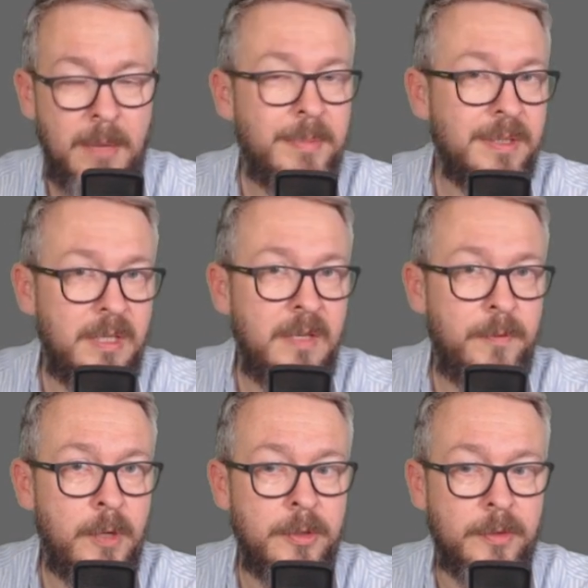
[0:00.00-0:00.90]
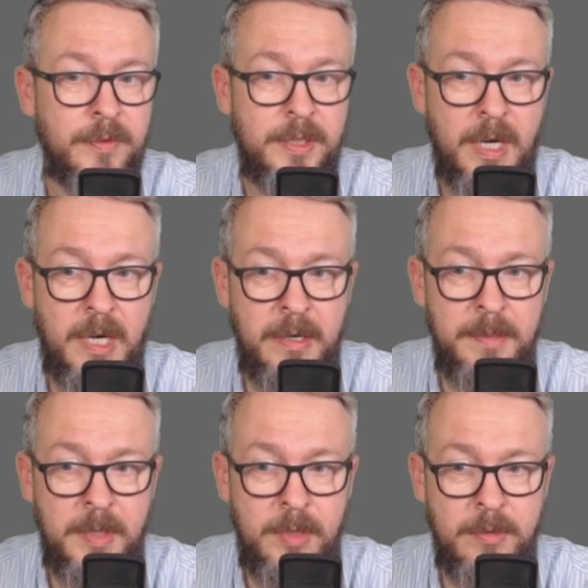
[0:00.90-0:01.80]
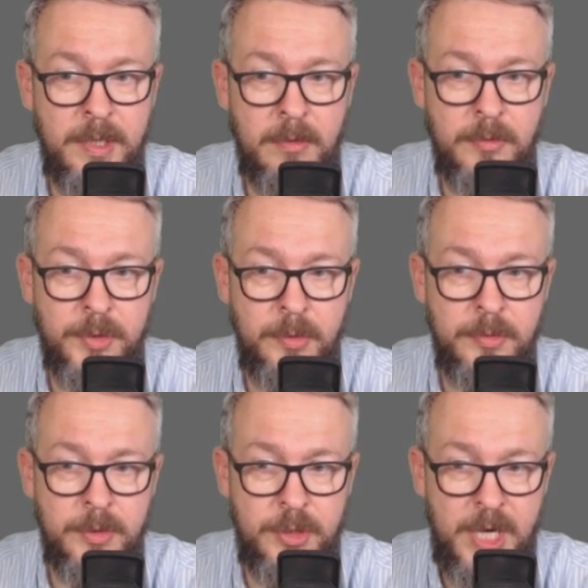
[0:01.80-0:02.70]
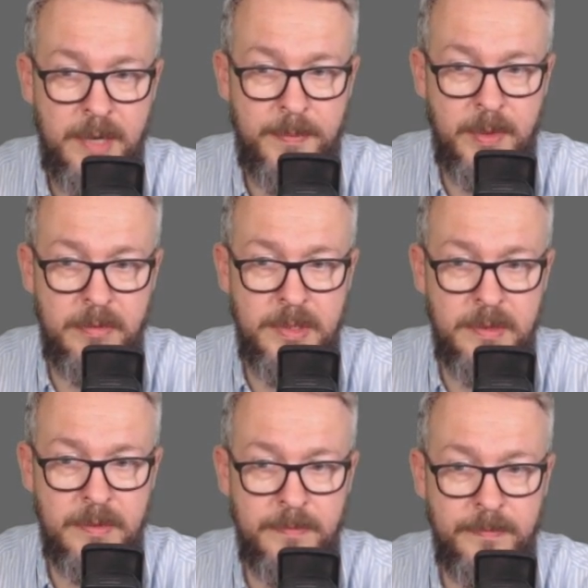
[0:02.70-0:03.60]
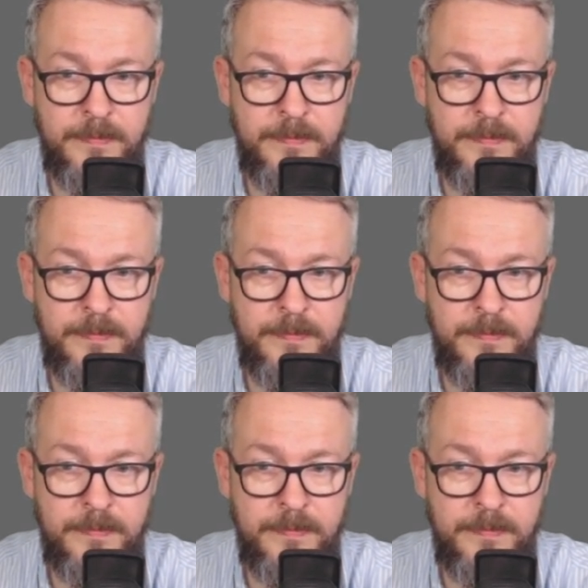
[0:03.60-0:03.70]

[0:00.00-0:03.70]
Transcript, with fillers: but if you are not in a hurry, you can also use China Post